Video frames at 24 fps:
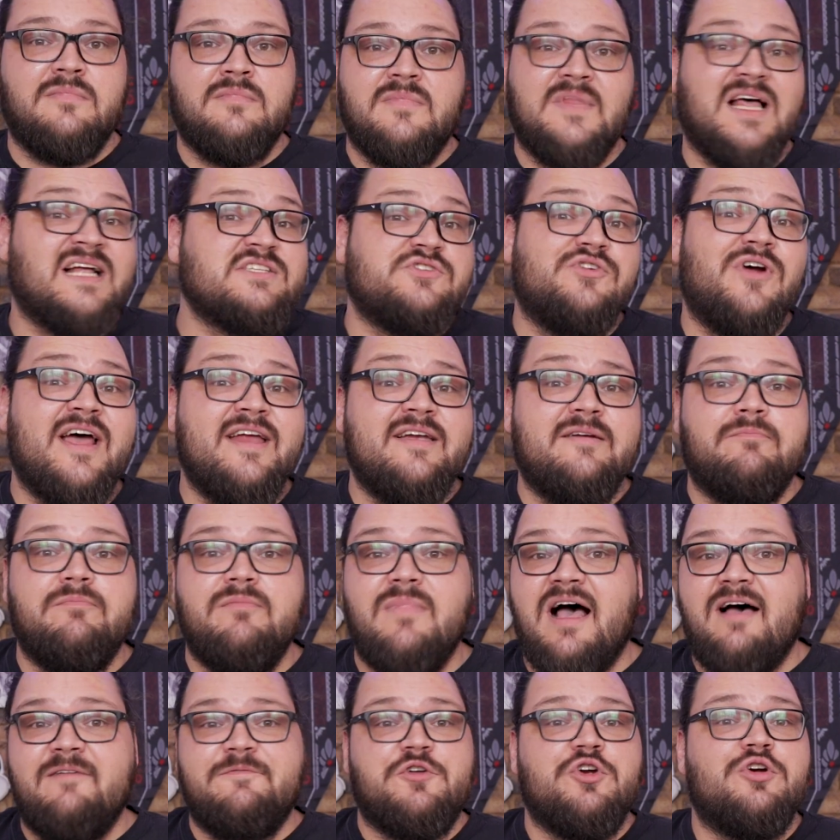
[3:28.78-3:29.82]
That's right,
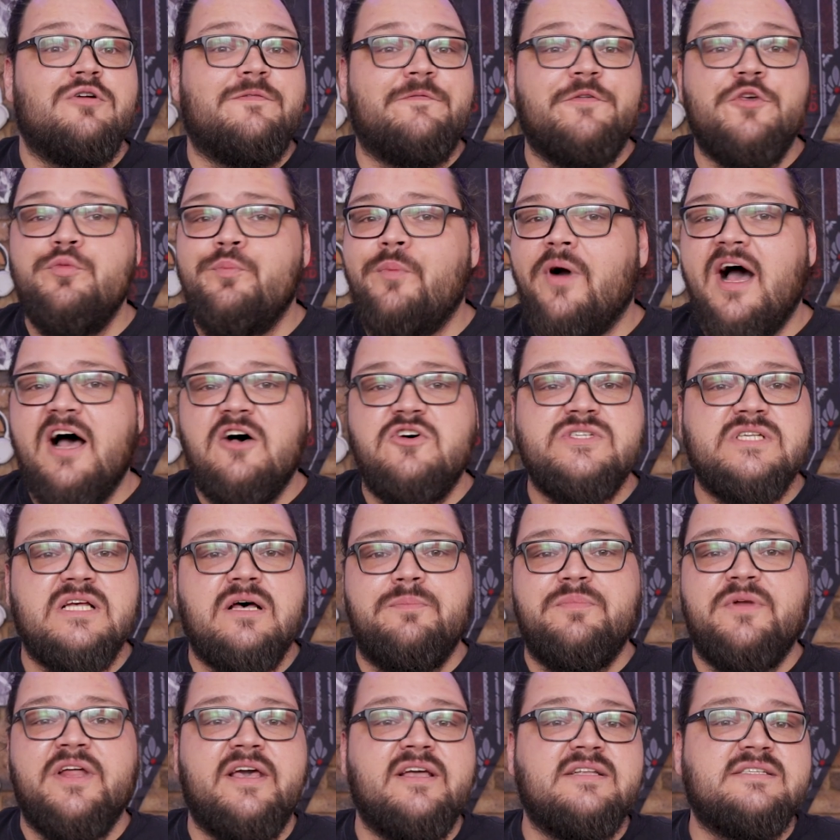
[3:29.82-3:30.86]
after a few BIOS
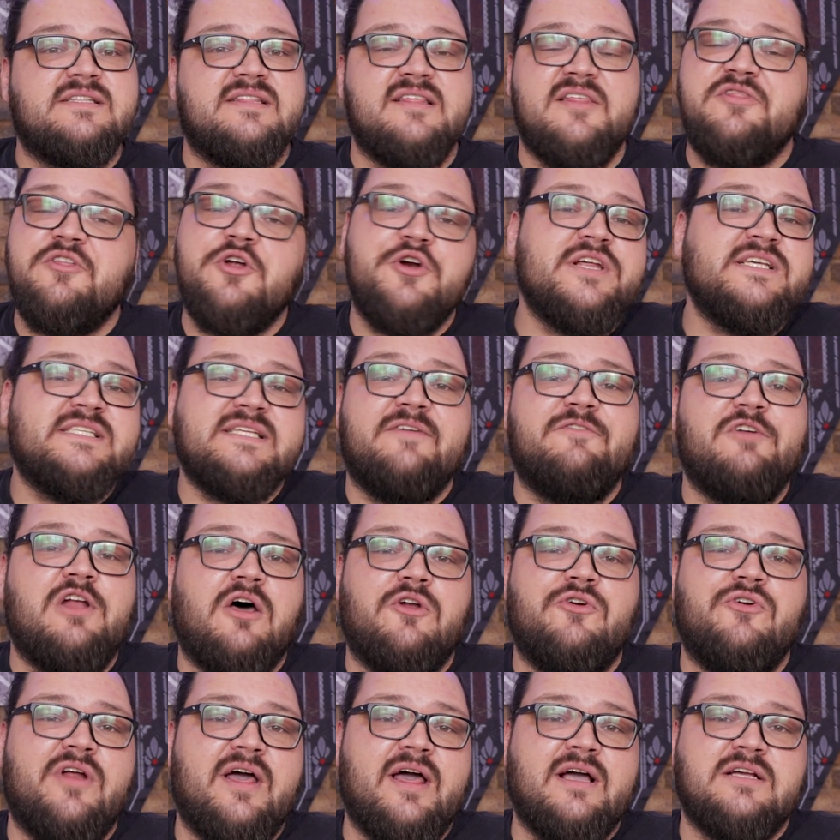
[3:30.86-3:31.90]
updates, the
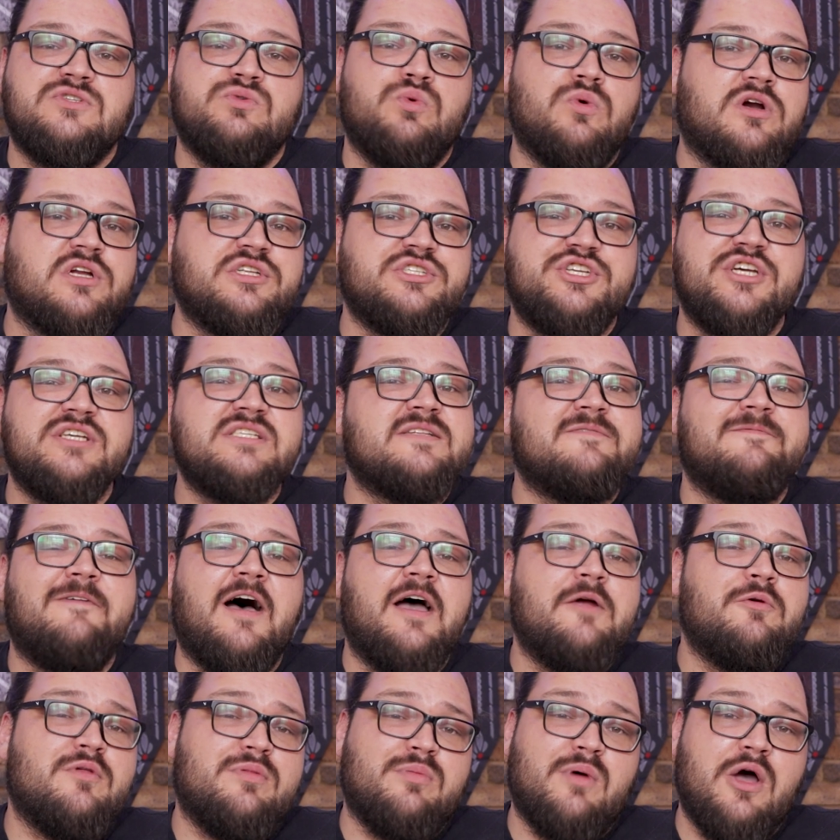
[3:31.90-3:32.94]
3700X worked just
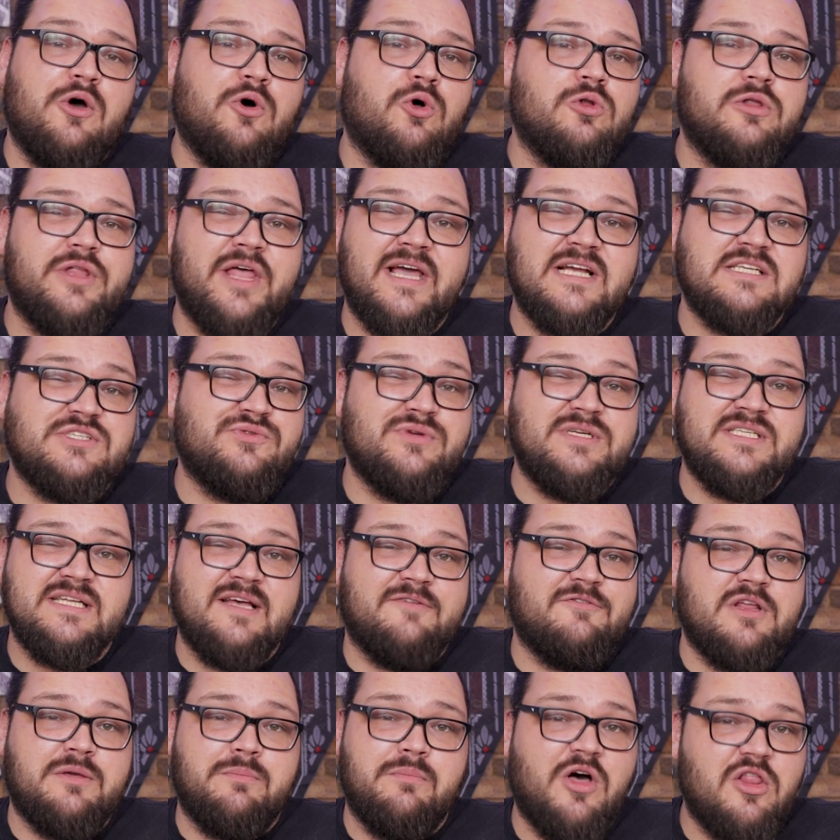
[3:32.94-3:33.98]
fine with my old
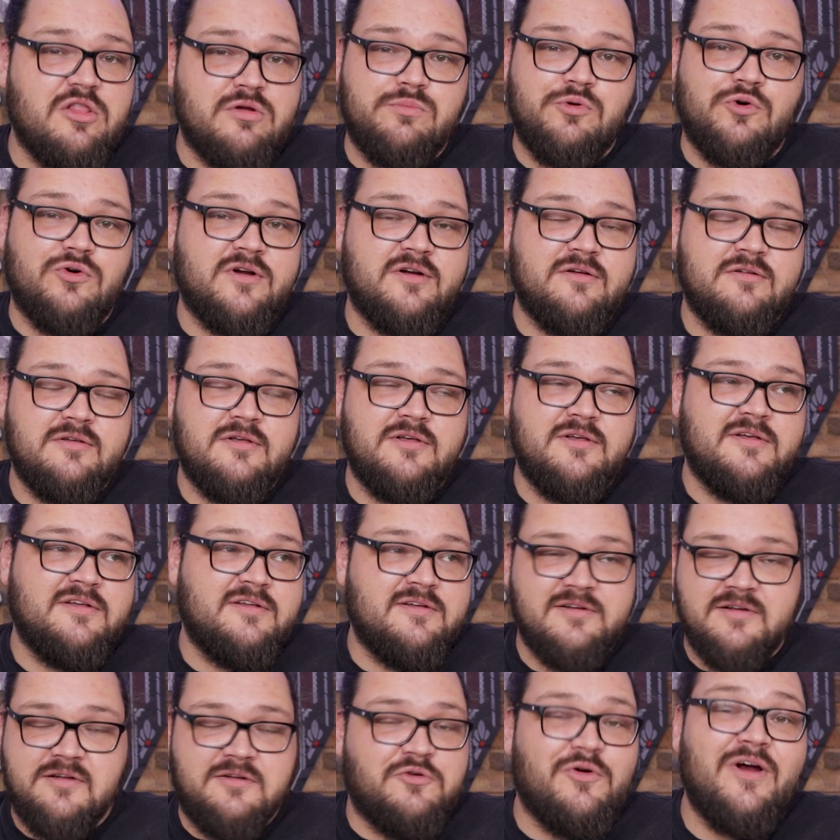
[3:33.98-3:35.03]
X370 motherboard.
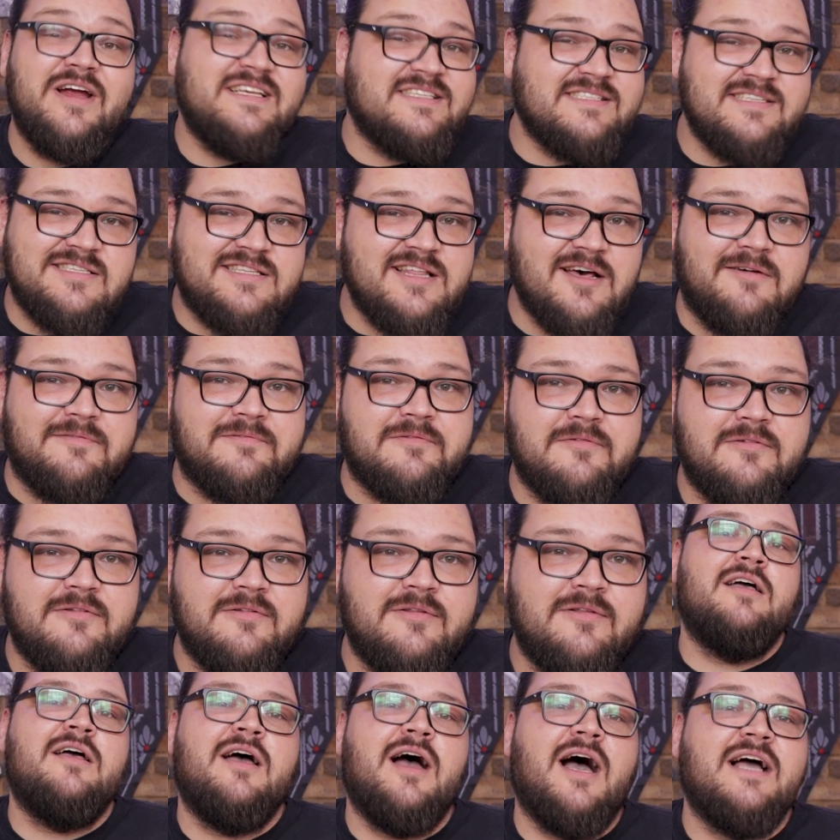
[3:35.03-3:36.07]
Crazy stuff.
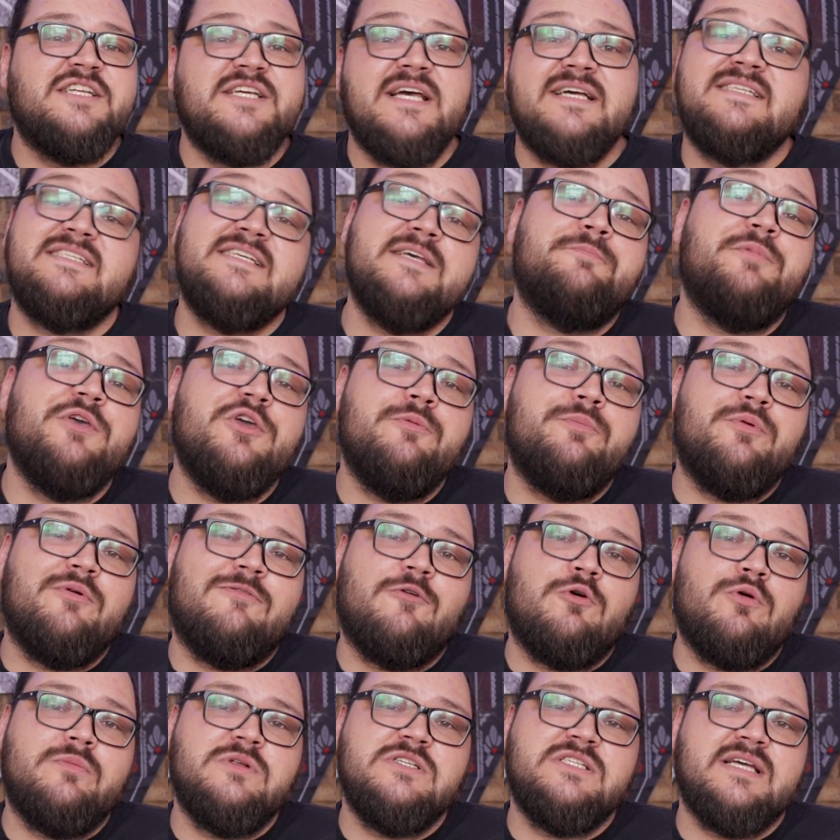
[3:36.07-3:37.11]
I checked CPU
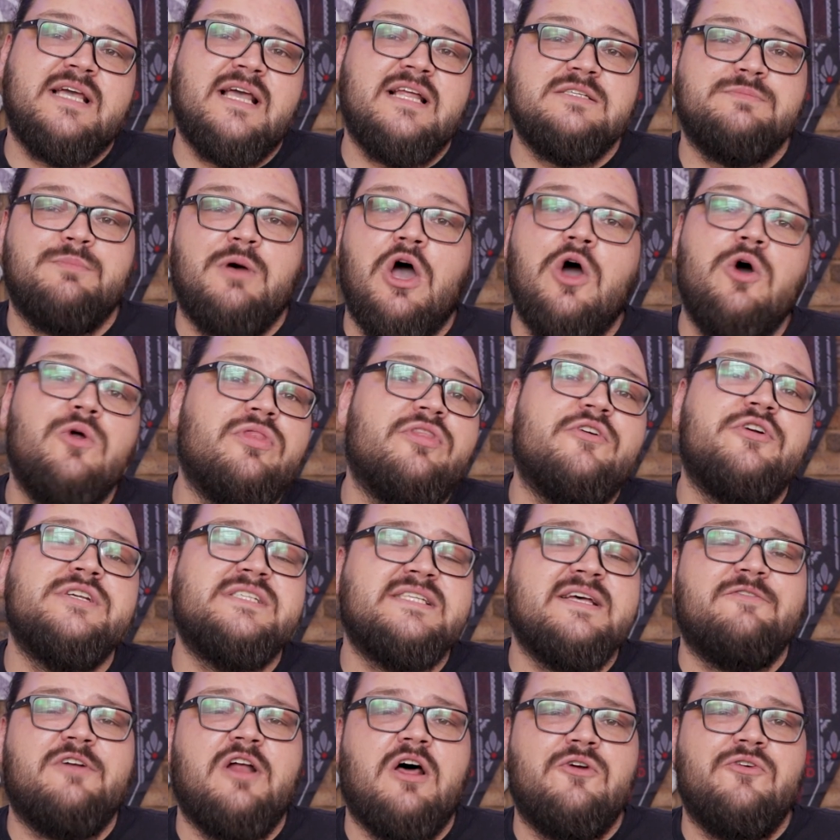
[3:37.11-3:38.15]
performance against my own
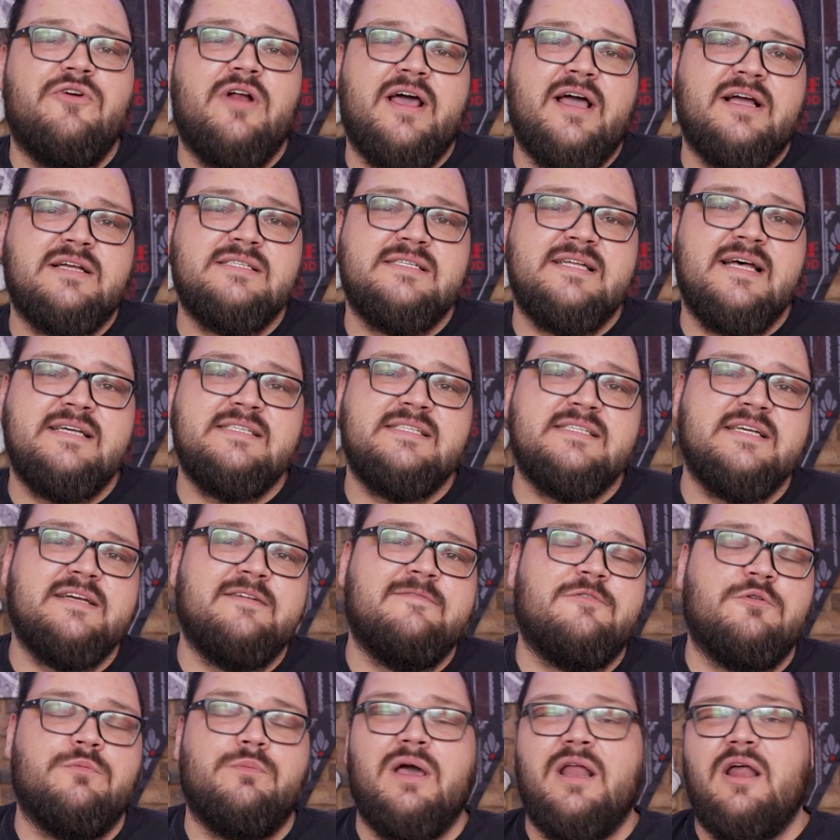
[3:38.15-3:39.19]
3700X
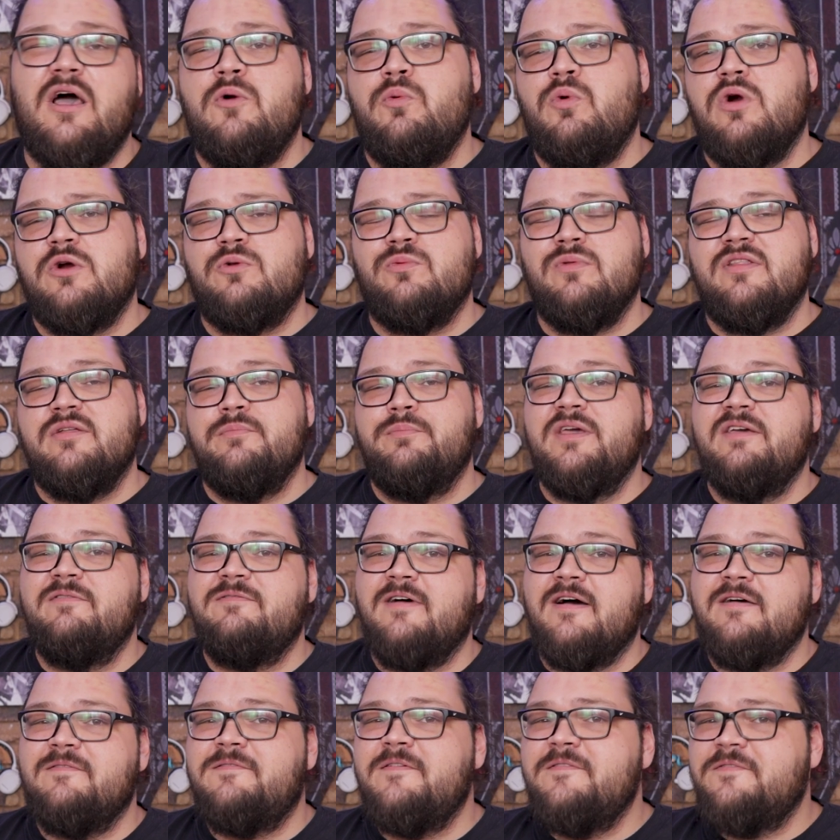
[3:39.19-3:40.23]
testing from when I worked with a
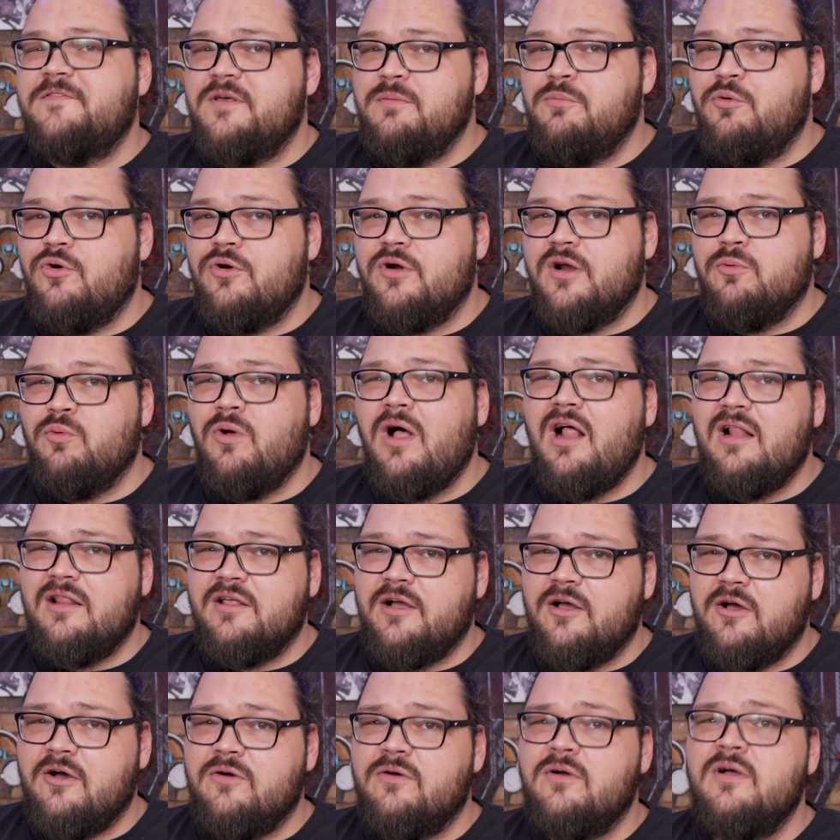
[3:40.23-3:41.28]
B550 board a while
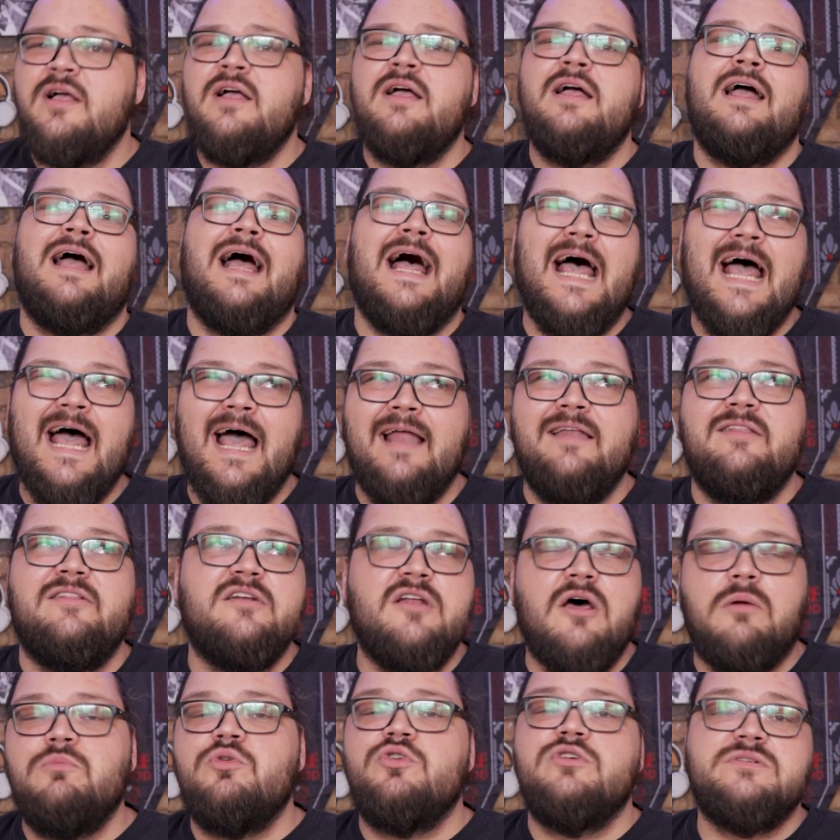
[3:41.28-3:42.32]
ago, and the
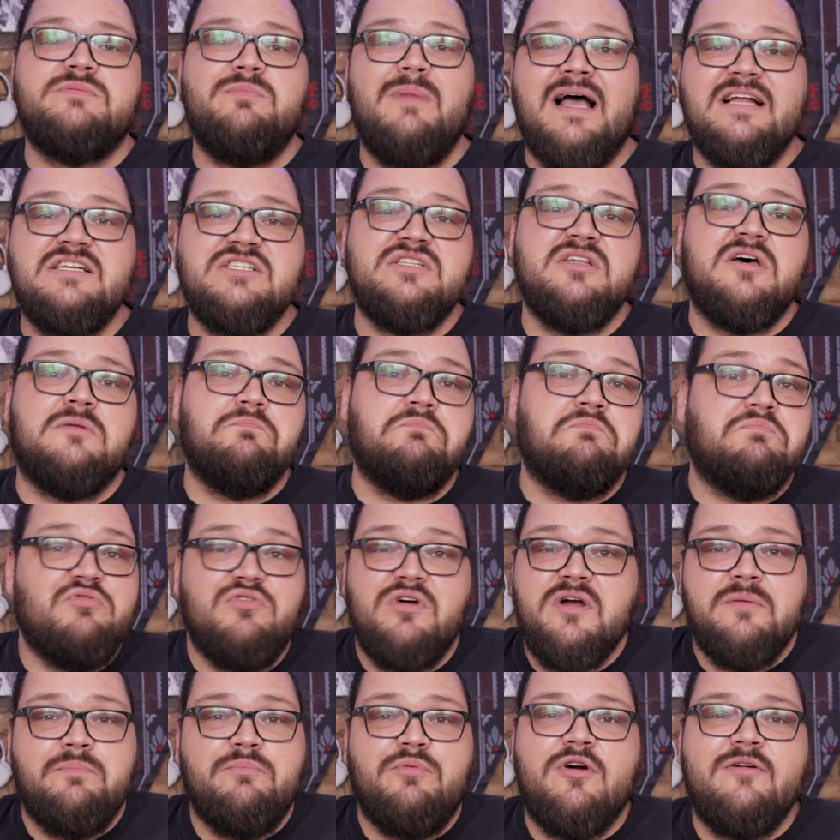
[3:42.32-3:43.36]
numbers matched up
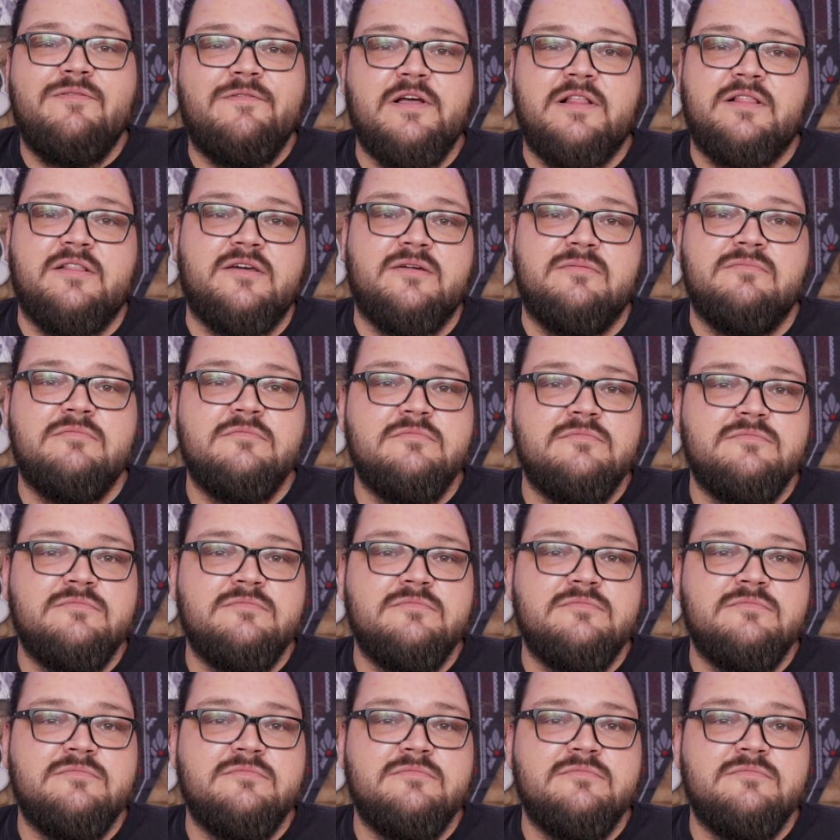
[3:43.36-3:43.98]
pretty perfectly.